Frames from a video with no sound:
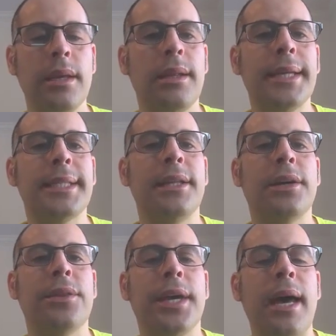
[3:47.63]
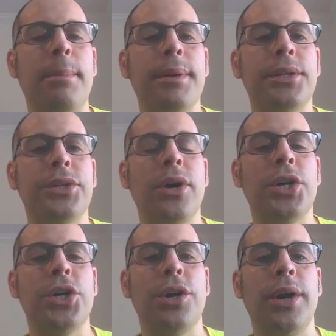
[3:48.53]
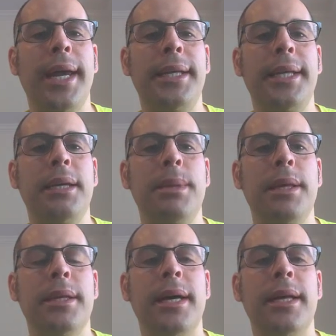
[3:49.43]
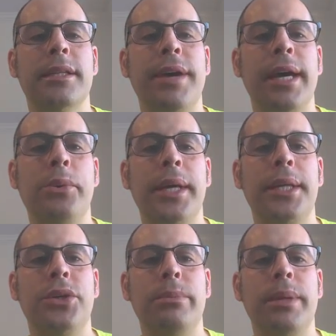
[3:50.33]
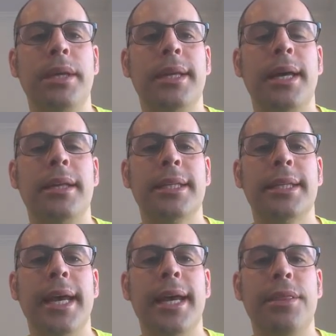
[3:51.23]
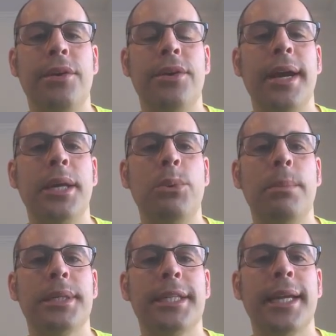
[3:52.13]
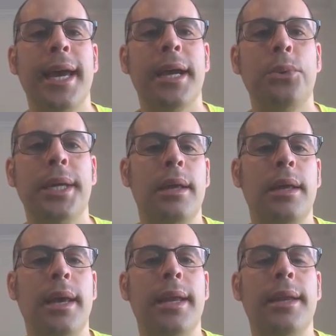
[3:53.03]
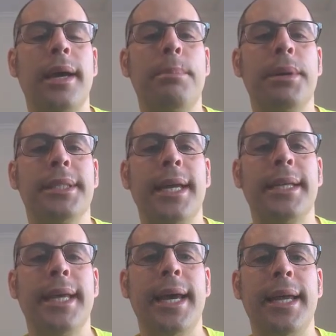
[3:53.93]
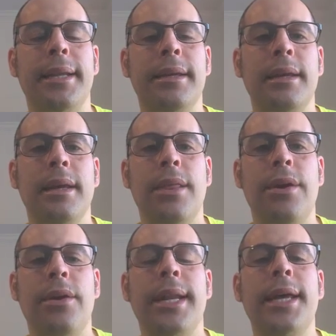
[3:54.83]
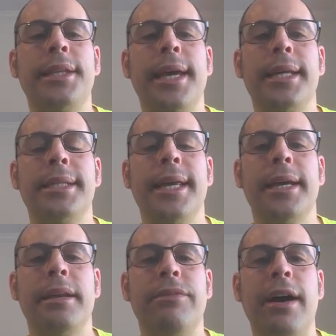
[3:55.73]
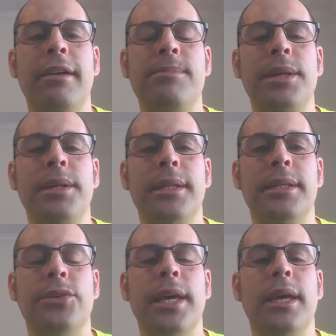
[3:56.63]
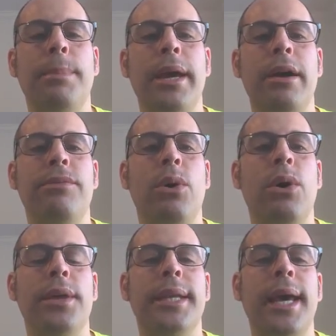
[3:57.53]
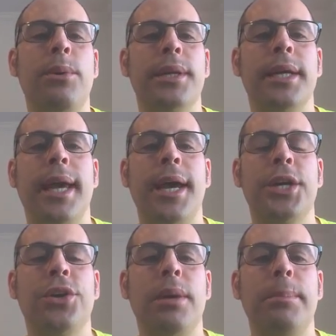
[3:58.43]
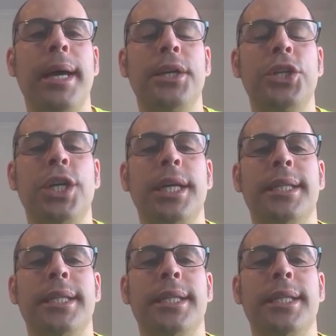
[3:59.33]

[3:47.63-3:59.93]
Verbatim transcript: Let's look at the capital structure. $18 million of equity, $2 million of debt. They're 91% equity and 9% debt. Their net debt is negative $5 million, so they could pay off all the debt with the cash on their balance sheet